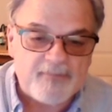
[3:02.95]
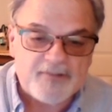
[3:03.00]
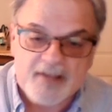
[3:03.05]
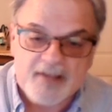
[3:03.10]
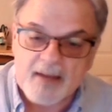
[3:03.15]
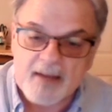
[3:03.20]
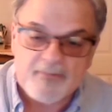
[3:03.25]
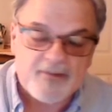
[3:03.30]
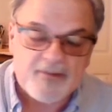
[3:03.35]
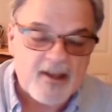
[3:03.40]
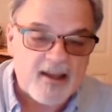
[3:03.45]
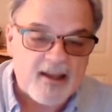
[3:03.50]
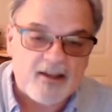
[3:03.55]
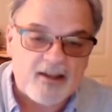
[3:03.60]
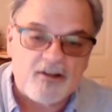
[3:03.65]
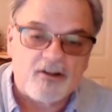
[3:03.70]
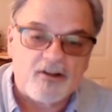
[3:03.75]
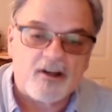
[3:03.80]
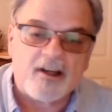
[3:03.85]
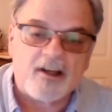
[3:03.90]
Same
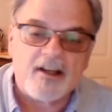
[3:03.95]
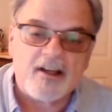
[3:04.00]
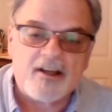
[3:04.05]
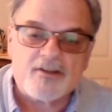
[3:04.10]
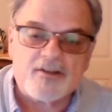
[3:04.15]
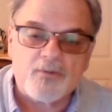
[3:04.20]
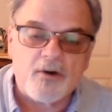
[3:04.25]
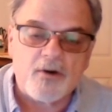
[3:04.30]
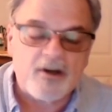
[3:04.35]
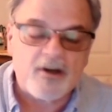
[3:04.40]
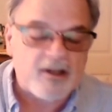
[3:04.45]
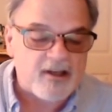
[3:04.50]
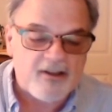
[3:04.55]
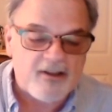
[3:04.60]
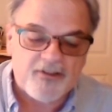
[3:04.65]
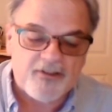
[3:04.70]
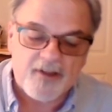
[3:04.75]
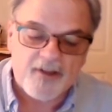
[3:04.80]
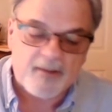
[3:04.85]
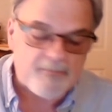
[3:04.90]
thing, you look at his work and
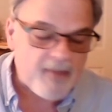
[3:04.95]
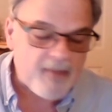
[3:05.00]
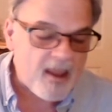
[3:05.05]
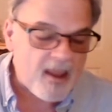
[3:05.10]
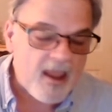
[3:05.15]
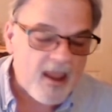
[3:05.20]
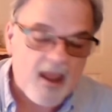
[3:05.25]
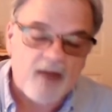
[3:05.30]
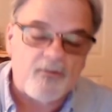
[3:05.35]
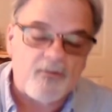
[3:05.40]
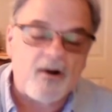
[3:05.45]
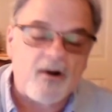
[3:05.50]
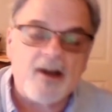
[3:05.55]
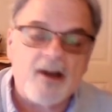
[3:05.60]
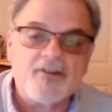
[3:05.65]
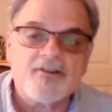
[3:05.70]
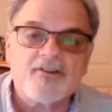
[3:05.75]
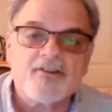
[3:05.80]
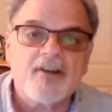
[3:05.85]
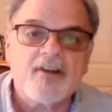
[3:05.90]
you think, man, why
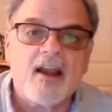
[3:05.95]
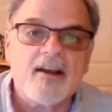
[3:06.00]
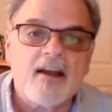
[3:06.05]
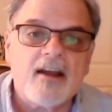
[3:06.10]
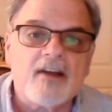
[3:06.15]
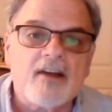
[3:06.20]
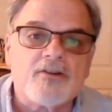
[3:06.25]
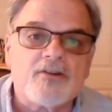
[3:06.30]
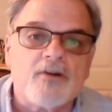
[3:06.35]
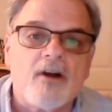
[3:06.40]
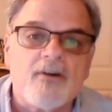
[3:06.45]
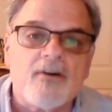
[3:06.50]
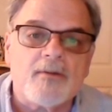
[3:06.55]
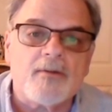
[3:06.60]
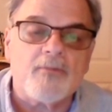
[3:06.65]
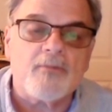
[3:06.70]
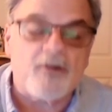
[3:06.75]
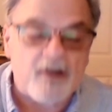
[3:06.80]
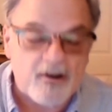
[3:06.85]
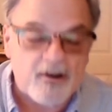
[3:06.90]
is this guy not
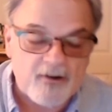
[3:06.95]
drawing more?